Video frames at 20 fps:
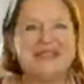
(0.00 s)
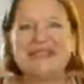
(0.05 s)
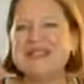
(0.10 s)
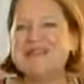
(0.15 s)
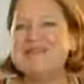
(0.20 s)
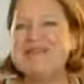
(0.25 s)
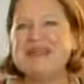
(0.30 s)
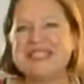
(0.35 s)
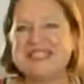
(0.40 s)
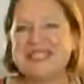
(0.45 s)

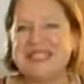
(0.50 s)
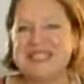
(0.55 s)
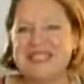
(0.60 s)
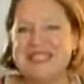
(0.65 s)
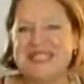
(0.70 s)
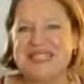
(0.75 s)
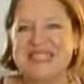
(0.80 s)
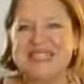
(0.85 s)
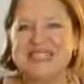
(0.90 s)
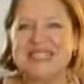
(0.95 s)
the
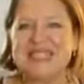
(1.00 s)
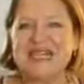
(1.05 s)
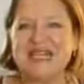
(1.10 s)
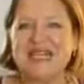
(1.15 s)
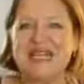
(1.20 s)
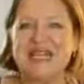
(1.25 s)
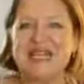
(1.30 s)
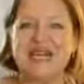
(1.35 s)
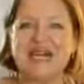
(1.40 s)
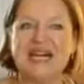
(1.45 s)
messages,
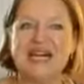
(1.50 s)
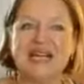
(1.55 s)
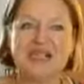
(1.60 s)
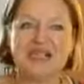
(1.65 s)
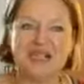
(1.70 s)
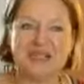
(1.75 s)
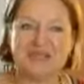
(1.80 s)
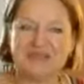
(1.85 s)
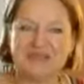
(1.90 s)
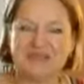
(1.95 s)
I
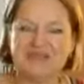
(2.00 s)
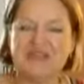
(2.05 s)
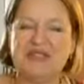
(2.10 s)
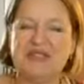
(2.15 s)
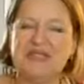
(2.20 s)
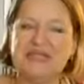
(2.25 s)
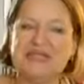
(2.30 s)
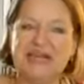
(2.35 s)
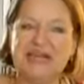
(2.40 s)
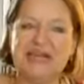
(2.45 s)
do
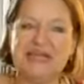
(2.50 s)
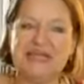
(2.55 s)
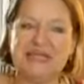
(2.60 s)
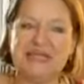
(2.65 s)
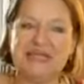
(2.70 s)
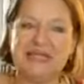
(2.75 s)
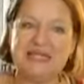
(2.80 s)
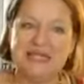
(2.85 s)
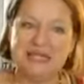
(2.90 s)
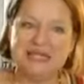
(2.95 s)
feel
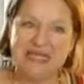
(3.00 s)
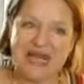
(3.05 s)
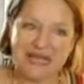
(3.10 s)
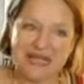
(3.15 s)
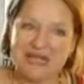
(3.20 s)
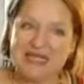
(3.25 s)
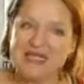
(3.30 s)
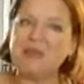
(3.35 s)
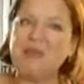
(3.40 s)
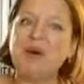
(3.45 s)
that
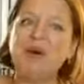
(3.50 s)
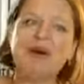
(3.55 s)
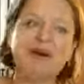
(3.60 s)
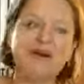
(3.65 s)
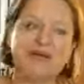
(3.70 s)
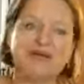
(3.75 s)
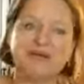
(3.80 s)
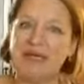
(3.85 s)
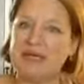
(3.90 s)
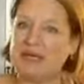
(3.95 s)
that is
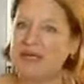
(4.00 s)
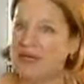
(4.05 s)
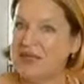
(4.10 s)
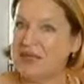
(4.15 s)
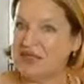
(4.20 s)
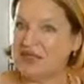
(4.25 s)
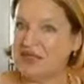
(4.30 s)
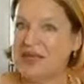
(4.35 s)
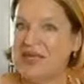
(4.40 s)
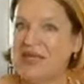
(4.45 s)
part of my
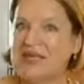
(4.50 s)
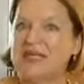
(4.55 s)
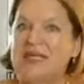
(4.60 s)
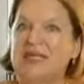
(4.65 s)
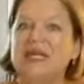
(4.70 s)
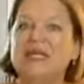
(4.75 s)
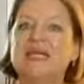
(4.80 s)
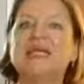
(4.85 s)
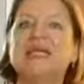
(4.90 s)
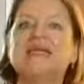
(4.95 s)
contract,
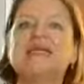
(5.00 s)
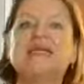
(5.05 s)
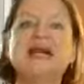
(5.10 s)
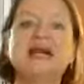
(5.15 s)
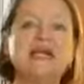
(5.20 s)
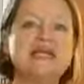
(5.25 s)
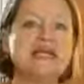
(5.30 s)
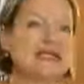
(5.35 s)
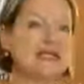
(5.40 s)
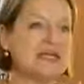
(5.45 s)

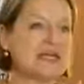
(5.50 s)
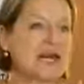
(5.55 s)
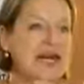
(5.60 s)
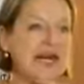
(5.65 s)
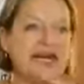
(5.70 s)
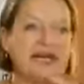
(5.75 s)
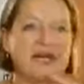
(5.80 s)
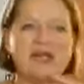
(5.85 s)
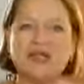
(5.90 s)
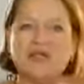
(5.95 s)
that
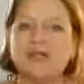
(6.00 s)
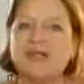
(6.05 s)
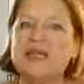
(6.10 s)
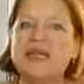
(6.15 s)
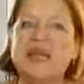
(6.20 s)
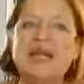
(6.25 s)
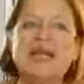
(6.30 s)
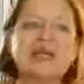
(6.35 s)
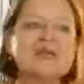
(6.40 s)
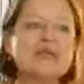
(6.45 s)
I
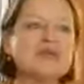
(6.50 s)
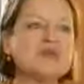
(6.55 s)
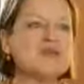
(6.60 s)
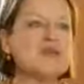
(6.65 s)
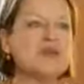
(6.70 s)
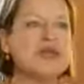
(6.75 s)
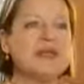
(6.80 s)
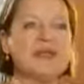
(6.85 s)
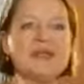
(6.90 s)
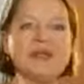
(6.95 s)
connect
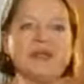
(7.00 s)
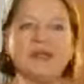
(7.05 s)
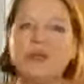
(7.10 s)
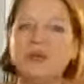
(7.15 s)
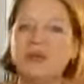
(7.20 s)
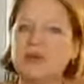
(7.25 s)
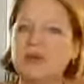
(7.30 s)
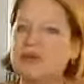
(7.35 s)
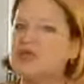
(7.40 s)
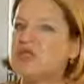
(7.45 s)
with the
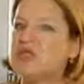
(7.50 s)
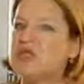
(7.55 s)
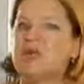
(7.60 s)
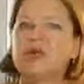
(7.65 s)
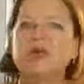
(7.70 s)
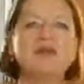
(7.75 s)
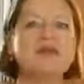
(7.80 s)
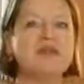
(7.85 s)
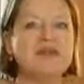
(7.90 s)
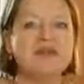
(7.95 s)
worlds
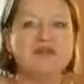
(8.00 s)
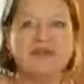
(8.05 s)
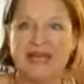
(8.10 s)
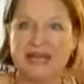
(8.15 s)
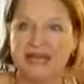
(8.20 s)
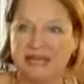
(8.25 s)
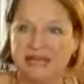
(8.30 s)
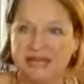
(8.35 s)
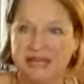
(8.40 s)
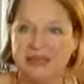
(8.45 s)
beyond the
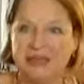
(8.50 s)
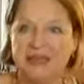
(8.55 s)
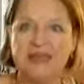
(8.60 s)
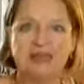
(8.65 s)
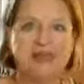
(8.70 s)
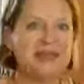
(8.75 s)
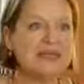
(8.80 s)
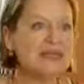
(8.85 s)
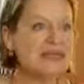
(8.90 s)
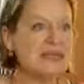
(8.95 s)
veil.
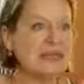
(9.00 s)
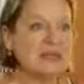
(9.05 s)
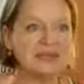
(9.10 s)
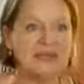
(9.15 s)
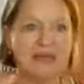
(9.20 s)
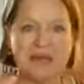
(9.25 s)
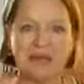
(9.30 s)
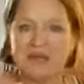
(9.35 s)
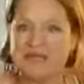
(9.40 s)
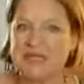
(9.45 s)

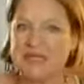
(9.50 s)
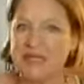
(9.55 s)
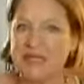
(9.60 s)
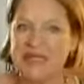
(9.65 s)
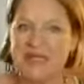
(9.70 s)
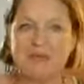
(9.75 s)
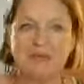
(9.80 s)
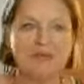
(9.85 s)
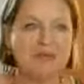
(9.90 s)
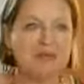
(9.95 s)
Sometimes I
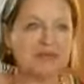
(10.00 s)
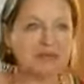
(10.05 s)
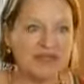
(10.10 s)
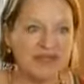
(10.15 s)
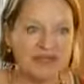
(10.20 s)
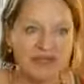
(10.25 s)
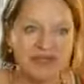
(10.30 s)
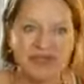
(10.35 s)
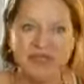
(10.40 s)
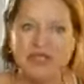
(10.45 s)
am
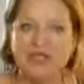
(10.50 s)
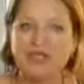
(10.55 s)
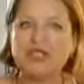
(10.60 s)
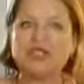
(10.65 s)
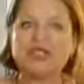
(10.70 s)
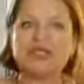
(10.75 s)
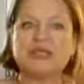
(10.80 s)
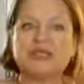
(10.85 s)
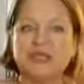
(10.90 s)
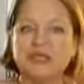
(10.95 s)

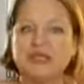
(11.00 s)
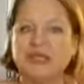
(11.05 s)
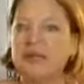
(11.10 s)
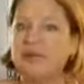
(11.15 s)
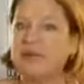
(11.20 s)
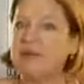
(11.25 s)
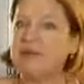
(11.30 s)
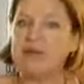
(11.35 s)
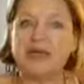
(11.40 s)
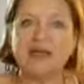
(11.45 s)
privileged to
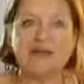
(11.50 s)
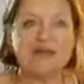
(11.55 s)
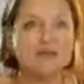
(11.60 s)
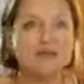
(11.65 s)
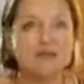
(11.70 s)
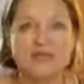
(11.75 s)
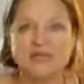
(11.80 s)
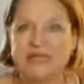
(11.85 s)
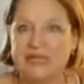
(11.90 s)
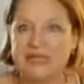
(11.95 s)
connect with
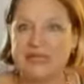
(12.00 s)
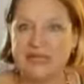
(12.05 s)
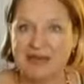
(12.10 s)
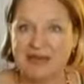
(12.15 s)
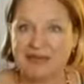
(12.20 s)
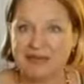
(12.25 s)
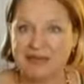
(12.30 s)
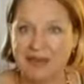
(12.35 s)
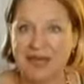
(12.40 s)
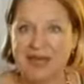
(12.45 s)
loved ones that
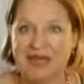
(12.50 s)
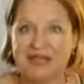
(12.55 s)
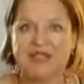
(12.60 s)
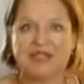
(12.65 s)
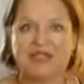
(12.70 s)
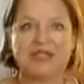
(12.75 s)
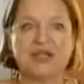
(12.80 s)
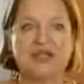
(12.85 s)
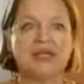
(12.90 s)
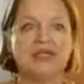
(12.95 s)
have
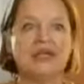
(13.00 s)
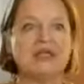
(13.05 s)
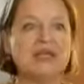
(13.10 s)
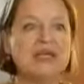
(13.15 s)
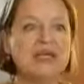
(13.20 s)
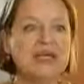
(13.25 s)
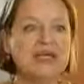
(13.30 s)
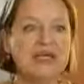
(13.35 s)
passed on,